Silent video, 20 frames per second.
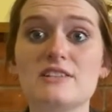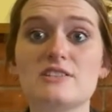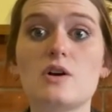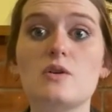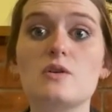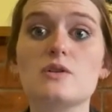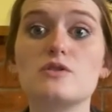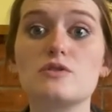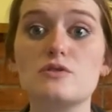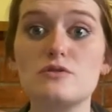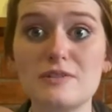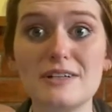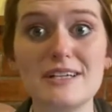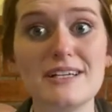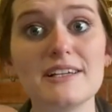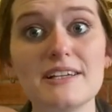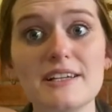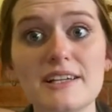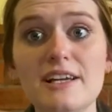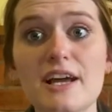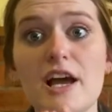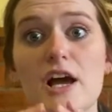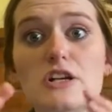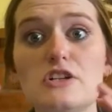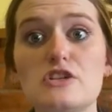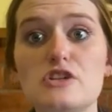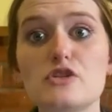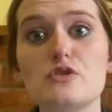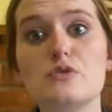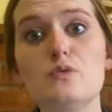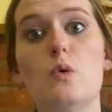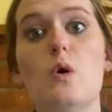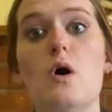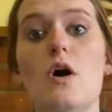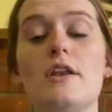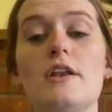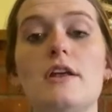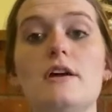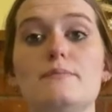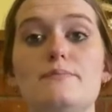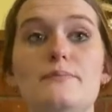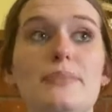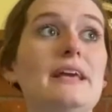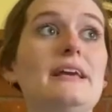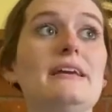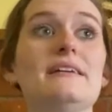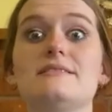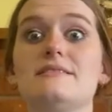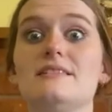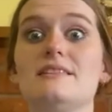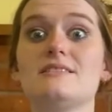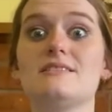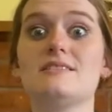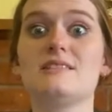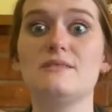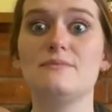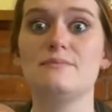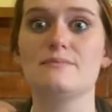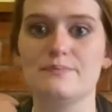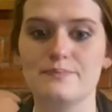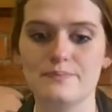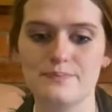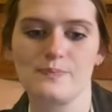So it's really just one big system.